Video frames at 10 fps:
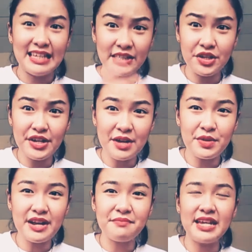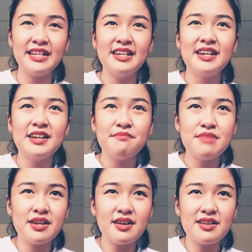Do you get what I mean?
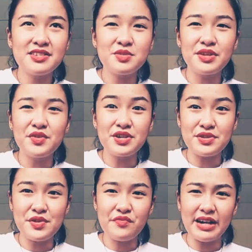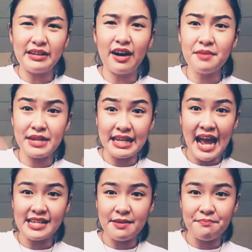Because when you're a certified ARMY, it
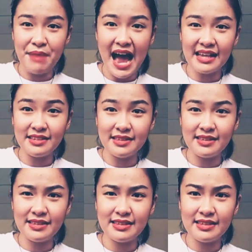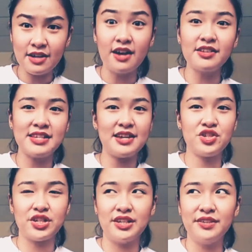has a bad
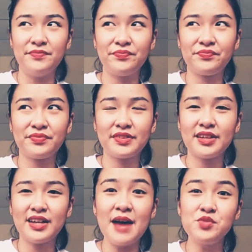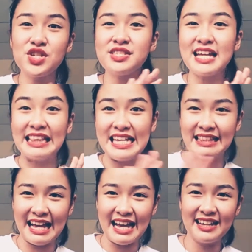connotation. I'm just a
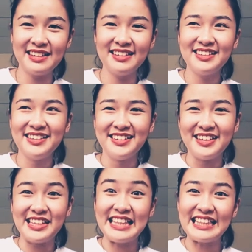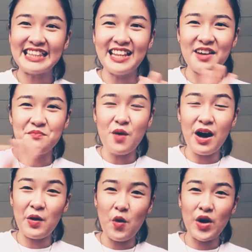tita. Tita lang po
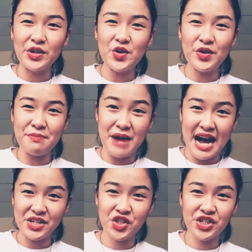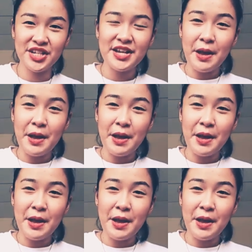ako, wag niyo ako i-bash.